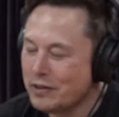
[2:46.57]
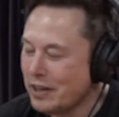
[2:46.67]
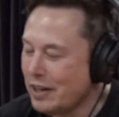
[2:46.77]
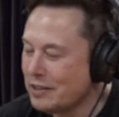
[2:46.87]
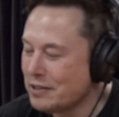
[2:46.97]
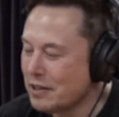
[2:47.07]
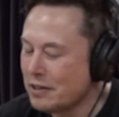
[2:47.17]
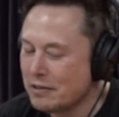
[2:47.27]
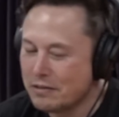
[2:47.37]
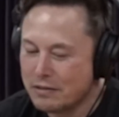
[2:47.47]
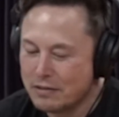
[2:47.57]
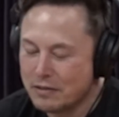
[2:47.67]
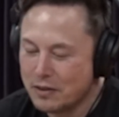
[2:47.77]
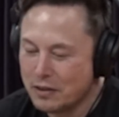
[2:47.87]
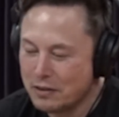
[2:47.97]
So
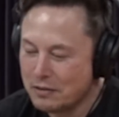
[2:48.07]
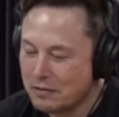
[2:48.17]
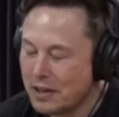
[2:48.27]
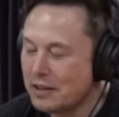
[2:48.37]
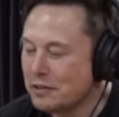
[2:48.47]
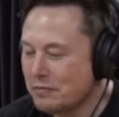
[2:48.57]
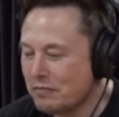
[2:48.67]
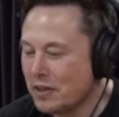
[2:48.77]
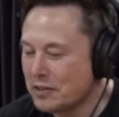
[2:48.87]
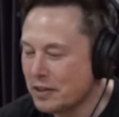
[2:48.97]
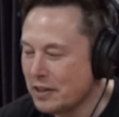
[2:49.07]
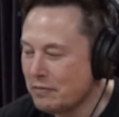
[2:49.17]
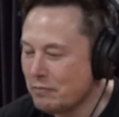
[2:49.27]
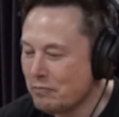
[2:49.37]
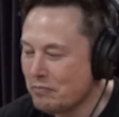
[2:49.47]
you basically
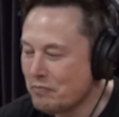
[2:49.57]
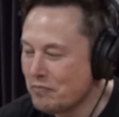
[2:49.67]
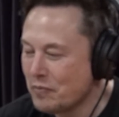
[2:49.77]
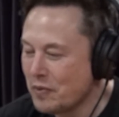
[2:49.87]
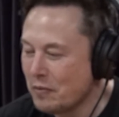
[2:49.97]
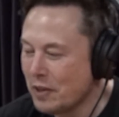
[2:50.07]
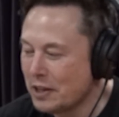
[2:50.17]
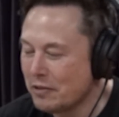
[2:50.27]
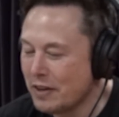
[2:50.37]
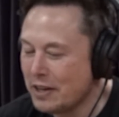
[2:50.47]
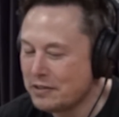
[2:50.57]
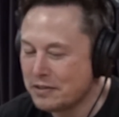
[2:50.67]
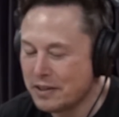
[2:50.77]
implant the device.